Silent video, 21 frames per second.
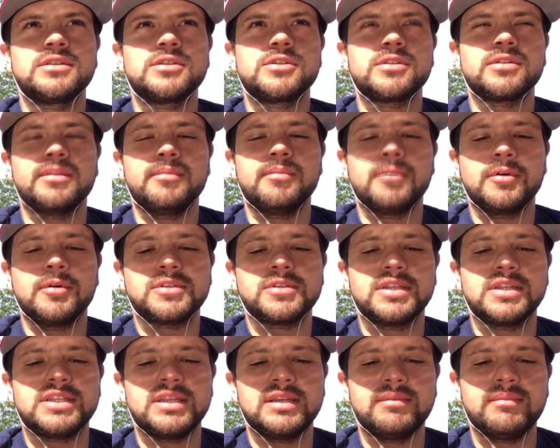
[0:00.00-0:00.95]
Usually most
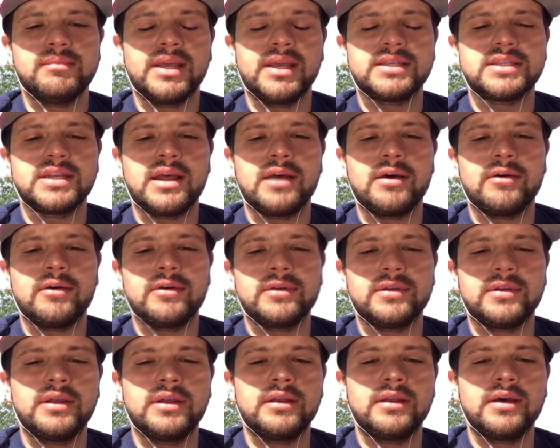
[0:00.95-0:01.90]
of the team makes it out,
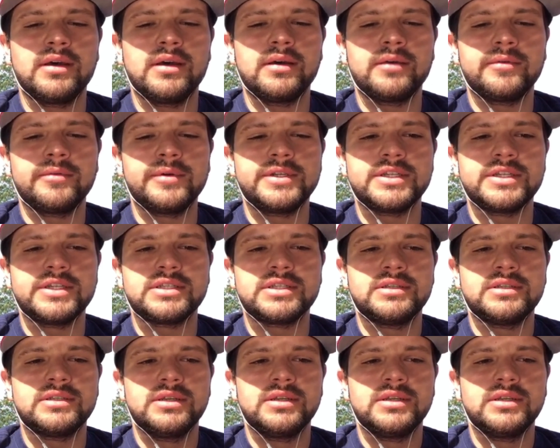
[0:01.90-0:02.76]
and we just